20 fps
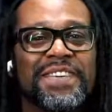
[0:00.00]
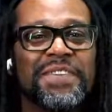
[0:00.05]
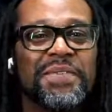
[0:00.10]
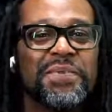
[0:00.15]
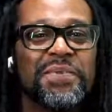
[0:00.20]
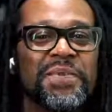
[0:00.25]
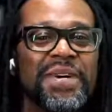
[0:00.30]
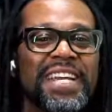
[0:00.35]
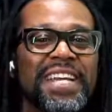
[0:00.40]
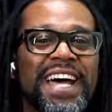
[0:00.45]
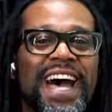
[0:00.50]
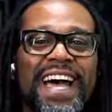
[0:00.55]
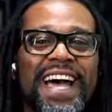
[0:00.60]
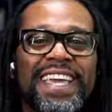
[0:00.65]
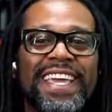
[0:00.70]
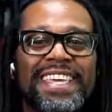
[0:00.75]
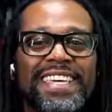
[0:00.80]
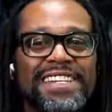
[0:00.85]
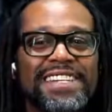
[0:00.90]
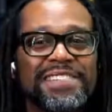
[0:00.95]
when I
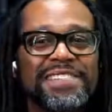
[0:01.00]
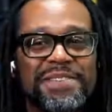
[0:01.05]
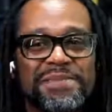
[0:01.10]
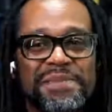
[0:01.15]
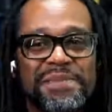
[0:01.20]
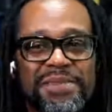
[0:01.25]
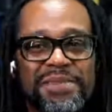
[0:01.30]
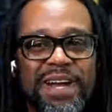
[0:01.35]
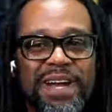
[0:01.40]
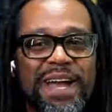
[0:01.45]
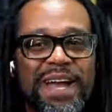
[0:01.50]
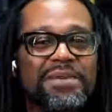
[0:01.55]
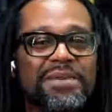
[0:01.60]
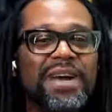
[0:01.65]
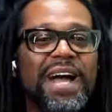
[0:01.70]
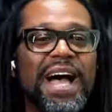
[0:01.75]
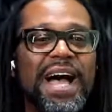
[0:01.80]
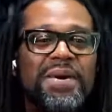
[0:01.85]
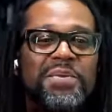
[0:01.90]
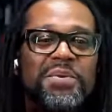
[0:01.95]
get a subscriber,
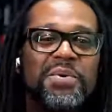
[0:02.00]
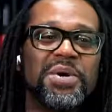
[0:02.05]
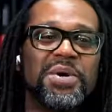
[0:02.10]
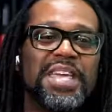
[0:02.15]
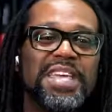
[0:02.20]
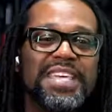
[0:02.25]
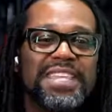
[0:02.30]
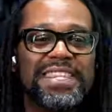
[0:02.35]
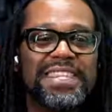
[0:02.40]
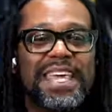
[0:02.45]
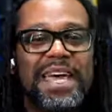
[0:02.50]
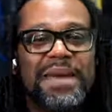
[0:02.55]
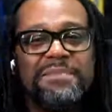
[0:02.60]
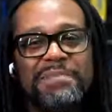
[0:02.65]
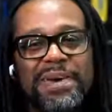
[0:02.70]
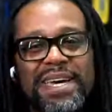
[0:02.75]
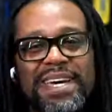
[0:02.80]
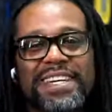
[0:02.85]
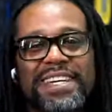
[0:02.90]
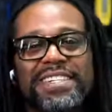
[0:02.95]
I will hit that
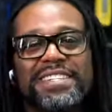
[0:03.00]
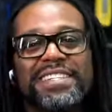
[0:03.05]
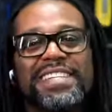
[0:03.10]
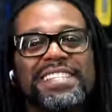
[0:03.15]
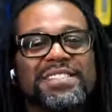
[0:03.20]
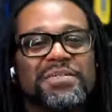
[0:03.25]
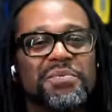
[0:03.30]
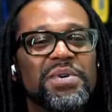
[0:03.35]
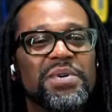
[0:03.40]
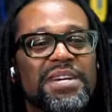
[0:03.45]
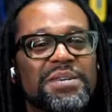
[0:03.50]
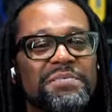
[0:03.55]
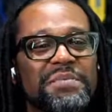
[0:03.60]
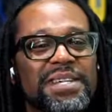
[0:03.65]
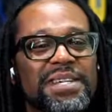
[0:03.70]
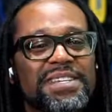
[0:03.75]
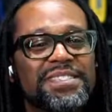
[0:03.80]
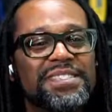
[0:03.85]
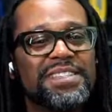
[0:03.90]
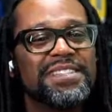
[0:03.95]
bell. It's weird
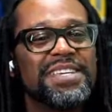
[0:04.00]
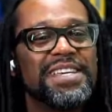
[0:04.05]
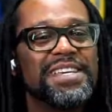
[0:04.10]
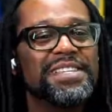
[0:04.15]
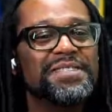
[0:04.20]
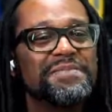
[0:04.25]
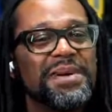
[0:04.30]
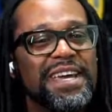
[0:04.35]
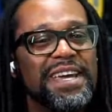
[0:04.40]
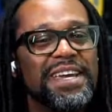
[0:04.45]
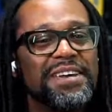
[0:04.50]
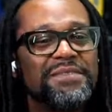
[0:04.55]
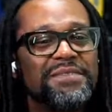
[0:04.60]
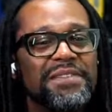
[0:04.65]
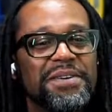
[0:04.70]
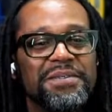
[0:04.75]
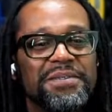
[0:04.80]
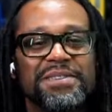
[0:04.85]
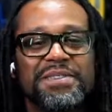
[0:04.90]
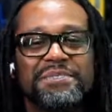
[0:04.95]
because it takes my
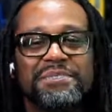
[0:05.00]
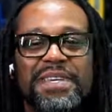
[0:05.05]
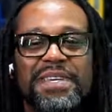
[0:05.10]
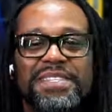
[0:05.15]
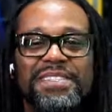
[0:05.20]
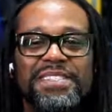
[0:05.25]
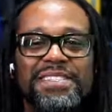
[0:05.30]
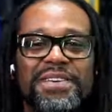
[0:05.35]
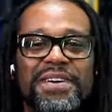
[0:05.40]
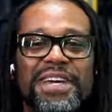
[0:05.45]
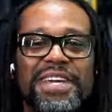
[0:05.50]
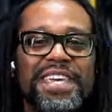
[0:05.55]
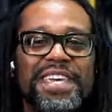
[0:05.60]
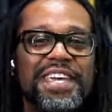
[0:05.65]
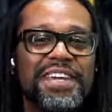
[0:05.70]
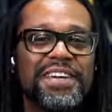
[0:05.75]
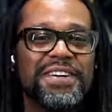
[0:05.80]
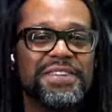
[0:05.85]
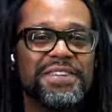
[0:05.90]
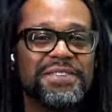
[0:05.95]
headphones and makes it so I
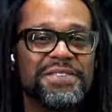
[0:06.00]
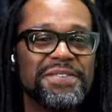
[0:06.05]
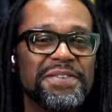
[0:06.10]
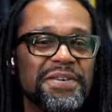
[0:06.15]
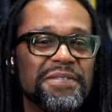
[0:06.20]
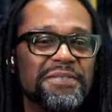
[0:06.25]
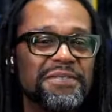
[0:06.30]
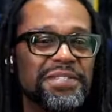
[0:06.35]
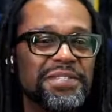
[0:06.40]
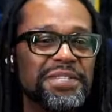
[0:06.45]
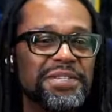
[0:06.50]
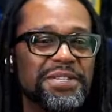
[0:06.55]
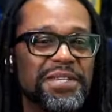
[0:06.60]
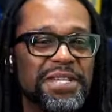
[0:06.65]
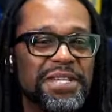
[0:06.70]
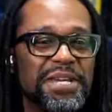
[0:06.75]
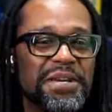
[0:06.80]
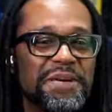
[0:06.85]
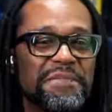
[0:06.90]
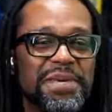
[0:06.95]
can't hear you, so hopefully you can
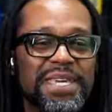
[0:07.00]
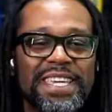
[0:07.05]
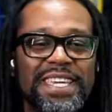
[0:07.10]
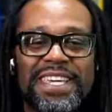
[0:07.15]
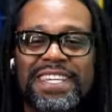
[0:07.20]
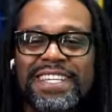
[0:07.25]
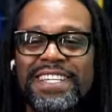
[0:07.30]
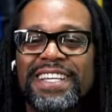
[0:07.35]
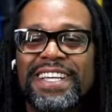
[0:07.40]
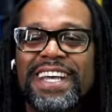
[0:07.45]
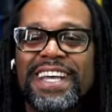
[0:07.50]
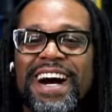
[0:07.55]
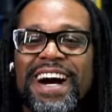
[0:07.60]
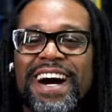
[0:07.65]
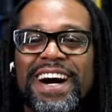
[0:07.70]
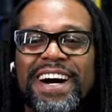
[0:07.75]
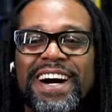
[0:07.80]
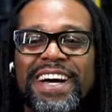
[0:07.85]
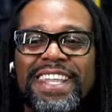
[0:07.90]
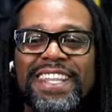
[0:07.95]
hear me.
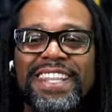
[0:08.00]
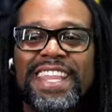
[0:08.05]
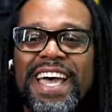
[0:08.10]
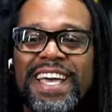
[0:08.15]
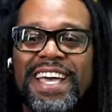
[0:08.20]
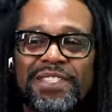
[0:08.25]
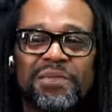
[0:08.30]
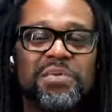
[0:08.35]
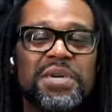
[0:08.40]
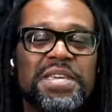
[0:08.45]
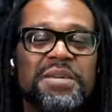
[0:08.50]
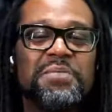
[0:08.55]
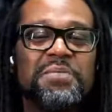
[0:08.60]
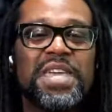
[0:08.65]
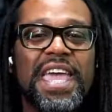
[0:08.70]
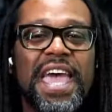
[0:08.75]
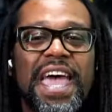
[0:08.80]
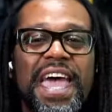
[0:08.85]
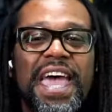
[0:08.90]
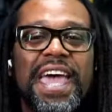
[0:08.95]
Last week
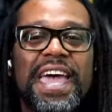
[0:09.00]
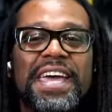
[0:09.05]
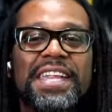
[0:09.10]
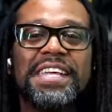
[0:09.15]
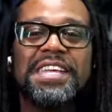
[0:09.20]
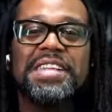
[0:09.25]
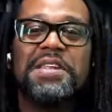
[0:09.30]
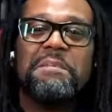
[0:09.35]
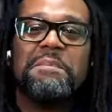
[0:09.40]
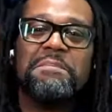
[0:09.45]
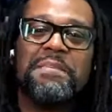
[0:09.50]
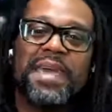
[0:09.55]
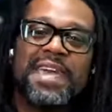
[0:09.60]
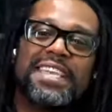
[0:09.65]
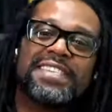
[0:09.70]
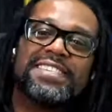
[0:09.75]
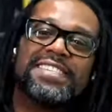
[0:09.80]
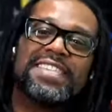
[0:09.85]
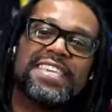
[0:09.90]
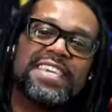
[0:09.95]
we had an
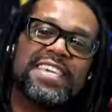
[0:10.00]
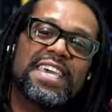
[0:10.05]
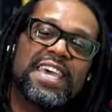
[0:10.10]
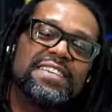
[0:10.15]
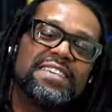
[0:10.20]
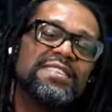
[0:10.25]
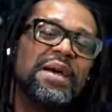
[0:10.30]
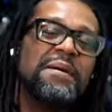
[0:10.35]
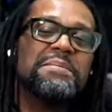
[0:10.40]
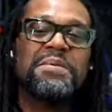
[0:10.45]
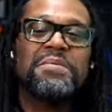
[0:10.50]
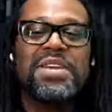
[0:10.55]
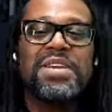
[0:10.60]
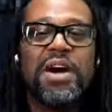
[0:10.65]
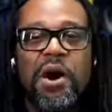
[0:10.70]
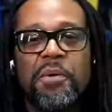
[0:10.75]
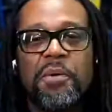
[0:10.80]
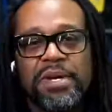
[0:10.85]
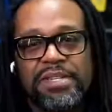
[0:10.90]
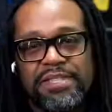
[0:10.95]
amazing guest. I mean, we
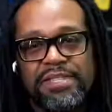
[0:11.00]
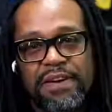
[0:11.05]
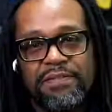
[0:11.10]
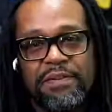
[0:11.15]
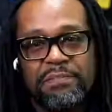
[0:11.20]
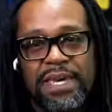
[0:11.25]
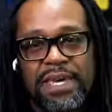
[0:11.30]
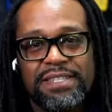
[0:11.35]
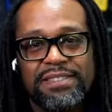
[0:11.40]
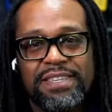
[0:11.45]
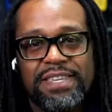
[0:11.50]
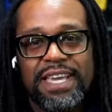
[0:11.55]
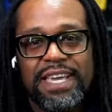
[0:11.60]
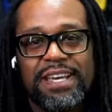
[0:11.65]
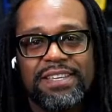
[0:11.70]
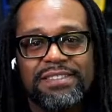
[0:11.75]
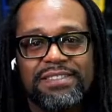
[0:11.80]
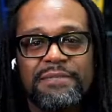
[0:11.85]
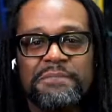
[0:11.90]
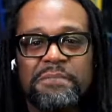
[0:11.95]
always have amazing
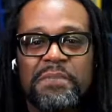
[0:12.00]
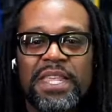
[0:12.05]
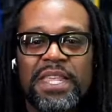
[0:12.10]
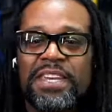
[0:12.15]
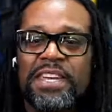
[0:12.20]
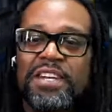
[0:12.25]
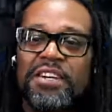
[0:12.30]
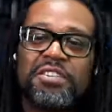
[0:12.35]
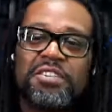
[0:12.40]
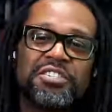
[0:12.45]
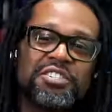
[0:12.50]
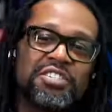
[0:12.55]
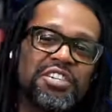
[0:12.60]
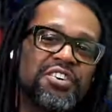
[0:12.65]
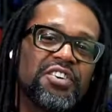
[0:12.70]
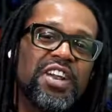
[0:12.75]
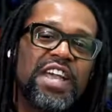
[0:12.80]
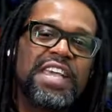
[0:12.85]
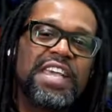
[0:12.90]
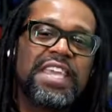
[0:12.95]
guests. Christian
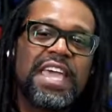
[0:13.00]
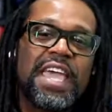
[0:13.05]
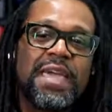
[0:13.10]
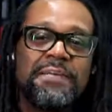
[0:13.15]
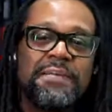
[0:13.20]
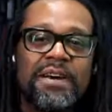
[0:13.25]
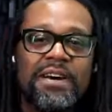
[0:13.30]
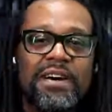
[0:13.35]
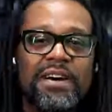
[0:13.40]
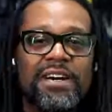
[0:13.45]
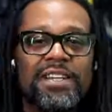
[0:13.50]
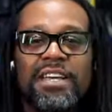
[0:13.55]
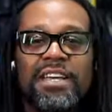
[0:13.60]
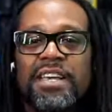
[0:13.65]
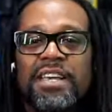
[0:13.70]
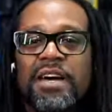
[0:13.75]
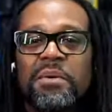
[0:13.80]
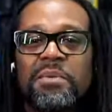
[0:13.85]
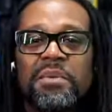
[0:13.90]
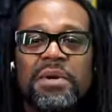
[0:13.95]
Grant came on,
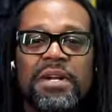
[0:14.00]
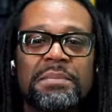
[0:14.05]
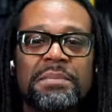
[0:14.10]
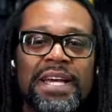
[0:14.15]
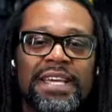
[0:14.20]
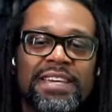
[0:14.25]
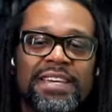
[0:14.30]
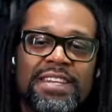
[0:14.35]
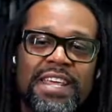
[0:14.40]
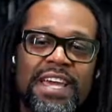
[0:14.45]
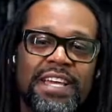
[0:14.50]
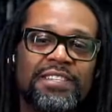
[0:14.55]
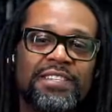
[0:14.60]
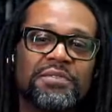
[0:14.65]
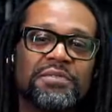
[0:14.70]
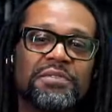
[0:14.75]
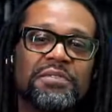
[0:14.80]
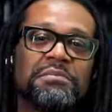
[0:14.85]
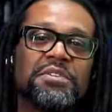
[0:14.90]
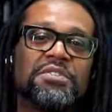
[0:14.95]
one of my connects
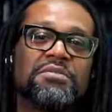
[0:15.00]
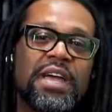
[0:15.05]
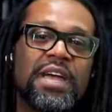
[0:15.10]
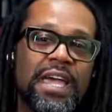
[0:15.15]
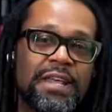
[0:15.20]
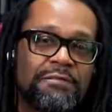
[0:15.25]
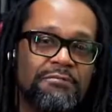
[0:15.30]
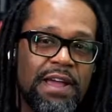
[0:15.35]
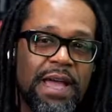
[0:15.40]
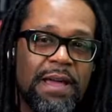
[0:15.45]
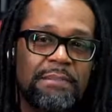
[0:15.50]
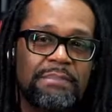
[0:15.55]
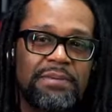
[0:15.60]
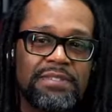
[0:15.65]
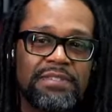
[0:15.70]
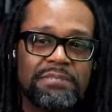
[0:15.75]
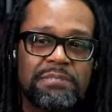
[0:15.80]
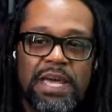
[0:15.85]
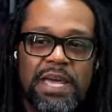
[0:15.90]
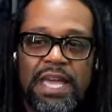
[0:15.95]
from Grand
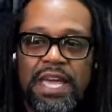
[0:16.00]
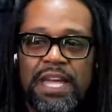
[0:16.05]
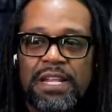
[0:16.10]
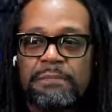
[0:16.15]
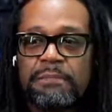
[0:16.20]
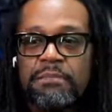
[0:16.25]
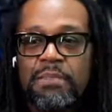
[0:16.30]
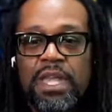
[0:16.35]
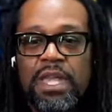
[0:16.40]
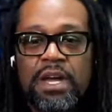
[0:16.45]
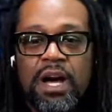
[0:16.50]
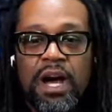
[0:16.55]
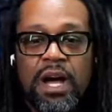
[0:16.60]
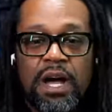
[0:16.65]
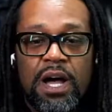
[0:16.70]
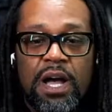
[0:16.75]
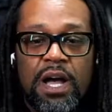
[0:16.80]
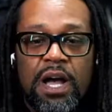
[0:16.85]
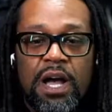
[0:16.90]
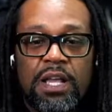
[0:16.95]
Rapids, man.
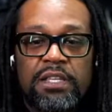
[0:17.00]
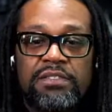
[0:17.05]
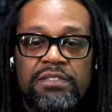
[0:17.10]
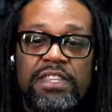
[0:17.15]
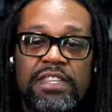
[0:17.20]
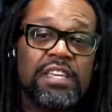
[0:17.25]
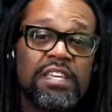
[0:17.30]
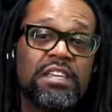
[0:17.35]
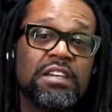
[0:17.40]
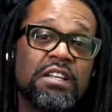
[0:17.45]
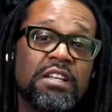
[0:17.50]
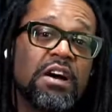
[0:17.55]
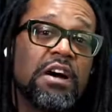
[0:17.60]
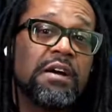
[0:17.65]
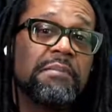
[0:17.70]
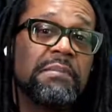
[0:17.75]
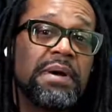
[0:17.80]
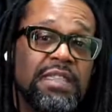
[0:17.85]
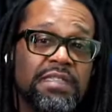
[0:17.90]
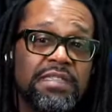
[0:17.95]
Sticking
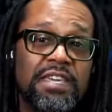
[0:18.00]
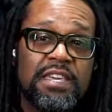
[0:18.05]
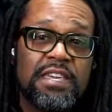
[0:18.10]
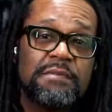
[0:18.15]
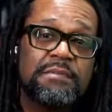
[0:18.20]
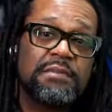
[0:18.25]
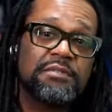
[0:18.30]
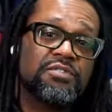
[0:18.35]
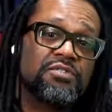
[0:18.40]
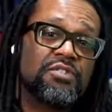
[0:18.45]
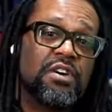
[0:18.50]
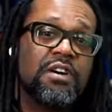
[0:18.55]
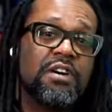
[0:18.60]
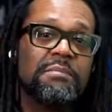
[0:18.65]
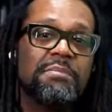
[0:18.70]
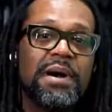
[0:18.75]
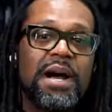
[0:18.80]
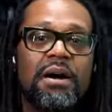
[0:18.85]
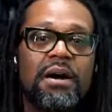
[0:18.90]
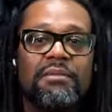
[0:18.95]
along my theme of strong,
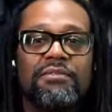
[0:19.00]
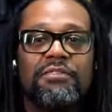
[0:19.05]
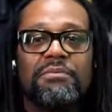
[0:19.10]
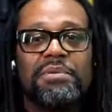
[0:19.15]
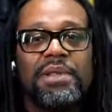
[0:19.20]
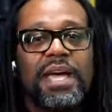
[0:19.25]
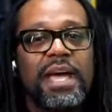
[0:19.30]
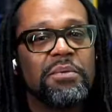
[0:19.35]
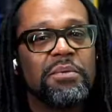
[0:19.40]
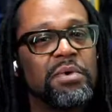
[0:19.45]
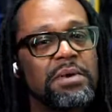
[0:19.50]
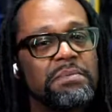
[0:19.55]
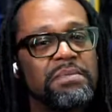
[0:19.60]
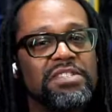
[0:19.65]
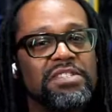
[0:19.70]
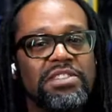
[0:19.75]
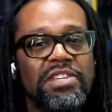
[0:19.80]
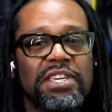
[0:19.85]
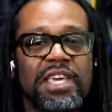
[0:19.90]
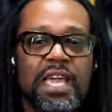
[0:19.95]
powerful black women,
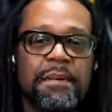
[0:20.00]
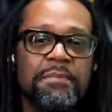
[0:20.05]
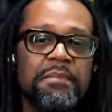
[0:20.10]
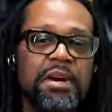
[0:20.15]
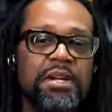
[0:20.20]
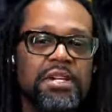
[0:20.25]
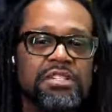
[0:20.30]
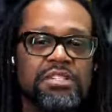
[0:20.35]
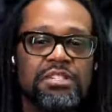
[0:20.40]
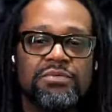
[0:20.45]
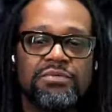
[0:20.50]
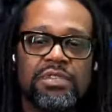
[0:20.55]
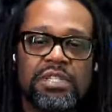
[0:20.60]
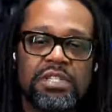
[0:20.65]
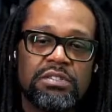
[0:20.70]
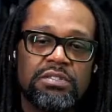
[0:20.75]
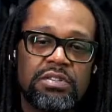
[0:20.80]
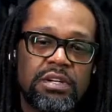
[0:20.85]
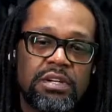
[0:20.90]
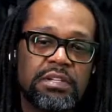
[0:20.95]
she came on and she
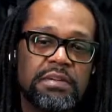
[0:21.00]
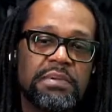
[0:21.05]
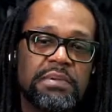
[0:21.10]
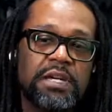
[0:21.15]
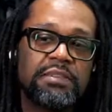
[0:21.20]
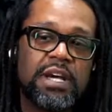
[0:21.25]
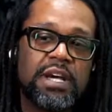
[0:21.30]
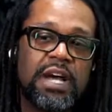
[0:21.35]
really talked about the